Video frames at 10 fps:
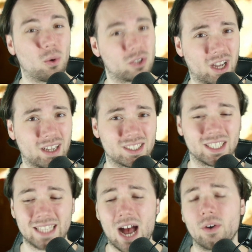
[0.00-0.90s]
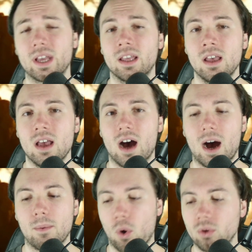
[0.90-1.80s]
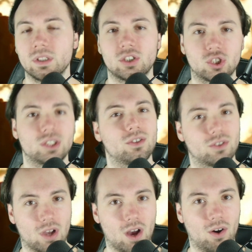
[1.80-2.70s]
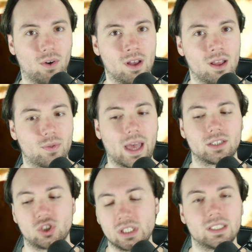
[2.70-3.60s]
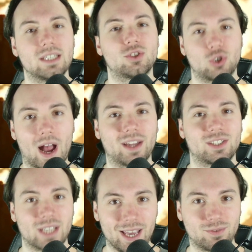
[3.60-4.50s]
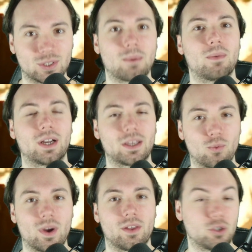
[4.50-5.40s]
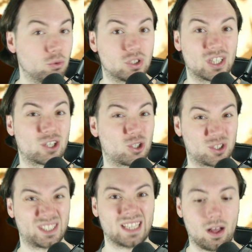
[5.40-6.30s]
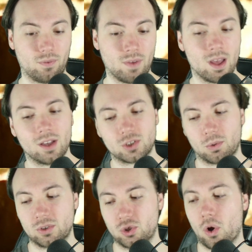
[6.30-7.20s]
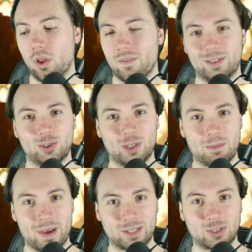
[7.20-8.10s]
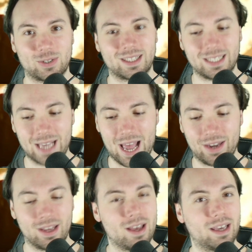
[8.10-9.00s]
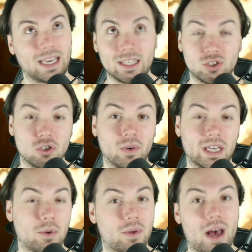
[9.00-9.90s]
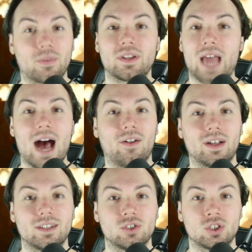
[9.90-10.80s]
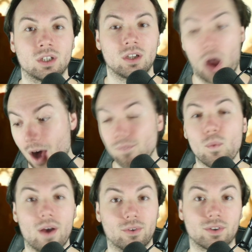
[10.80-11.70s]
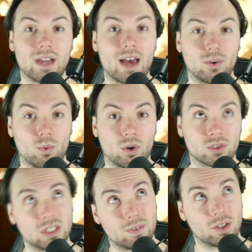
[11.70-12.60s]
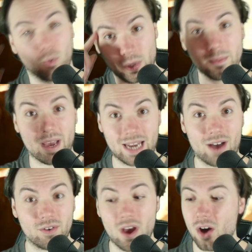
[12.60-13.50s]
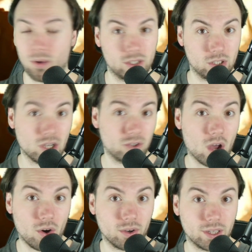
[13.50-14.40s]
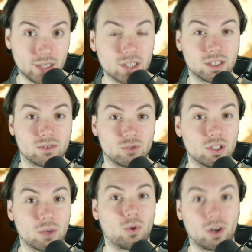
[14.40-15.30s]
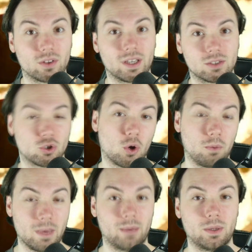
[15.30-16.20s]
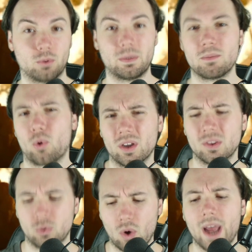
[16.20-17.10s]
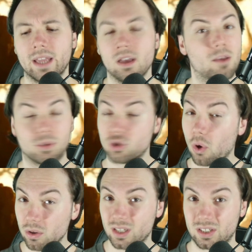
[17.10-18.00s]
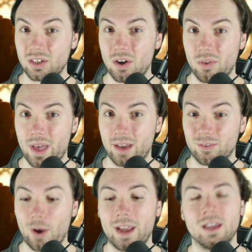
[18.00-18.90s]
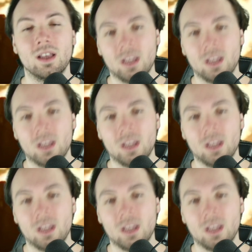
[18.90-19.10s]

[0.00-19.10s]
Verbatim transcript: which i honestly doubt it um, only she'll know that she did try to save somebody with using herself so when joel eventually picks her at the end he's doing it without the knowledge of whether or not it works, even though we may now know, you know, no, it doesn't really work. Like Joel maybe would be more in the right, but Joel doesn't know that, right?